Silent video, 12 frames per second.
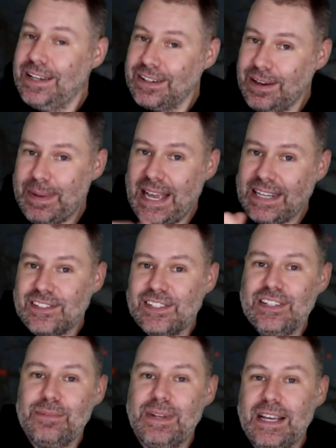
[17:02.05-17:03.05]
Come back to
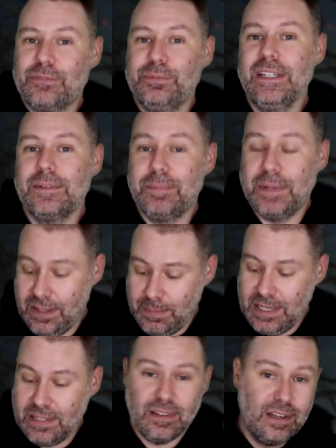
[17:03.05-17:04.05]
see them next week. But in the
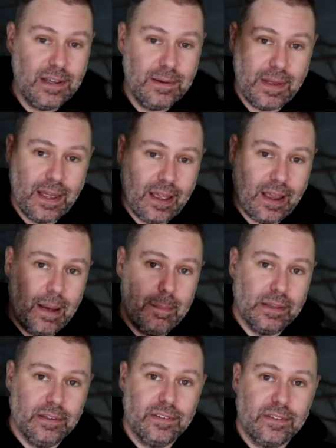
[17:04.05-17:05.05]
meantime, I got my
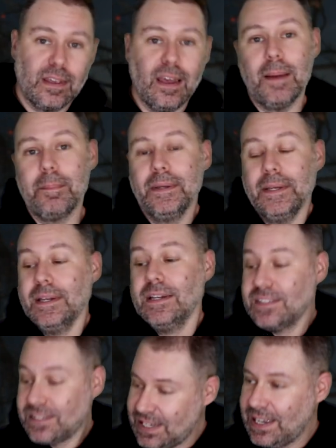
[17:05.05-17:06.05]
lens cap.
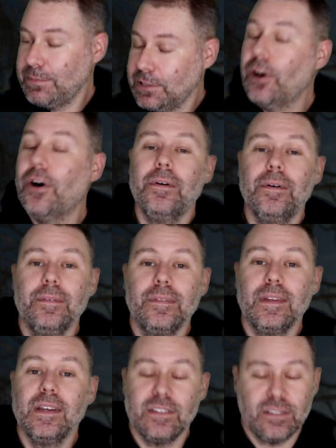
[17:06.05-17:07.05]
It's time to go.
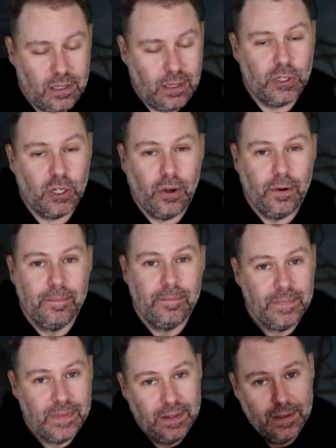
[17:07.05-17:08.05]

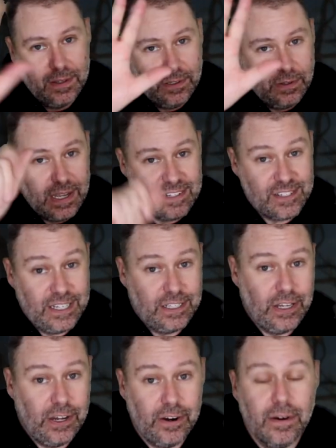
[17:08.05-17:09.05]
You guys take
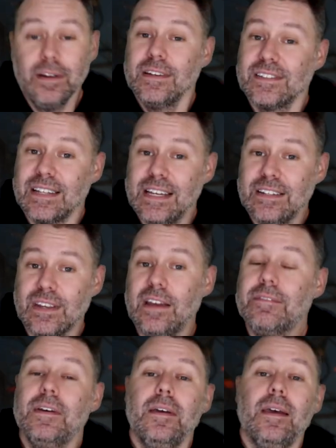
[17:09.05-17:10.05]
care, stay safe,
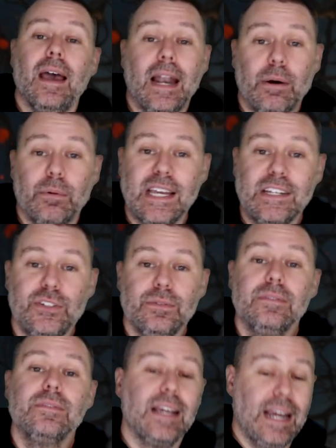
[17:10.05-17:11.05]
and I will catch you
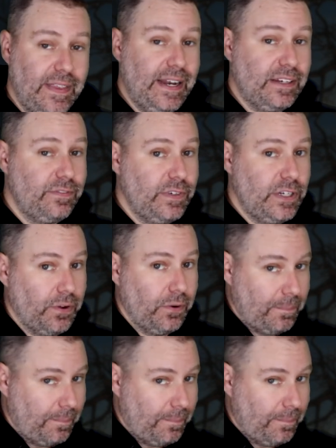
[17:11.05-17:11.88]
in the next video.